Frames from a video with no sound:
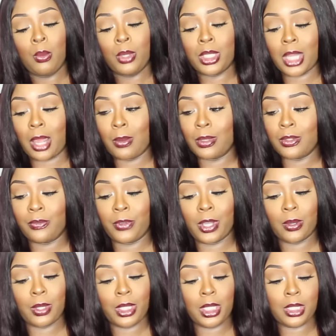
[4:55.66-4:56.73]
which I was
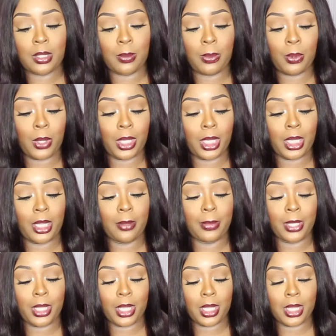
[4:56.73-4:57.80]
very disappointed in
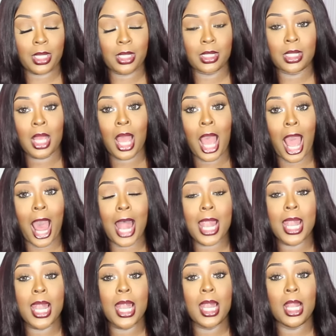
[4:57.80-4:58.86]
because I
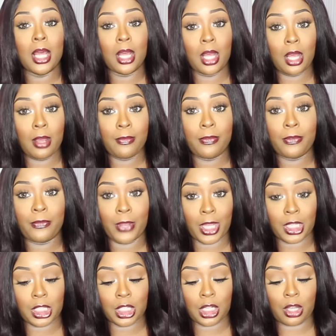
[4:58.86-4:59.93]
love
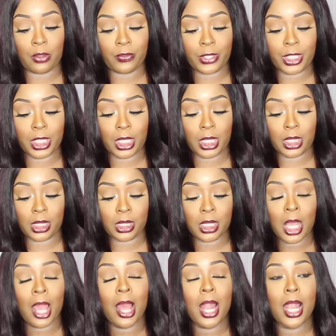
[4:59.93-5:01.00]
Fashion Nova jeans.
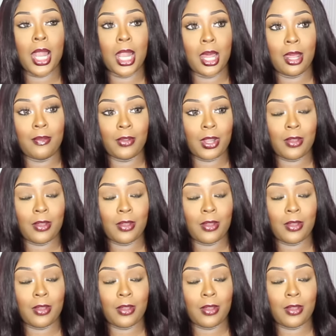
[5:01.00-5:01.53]
Love,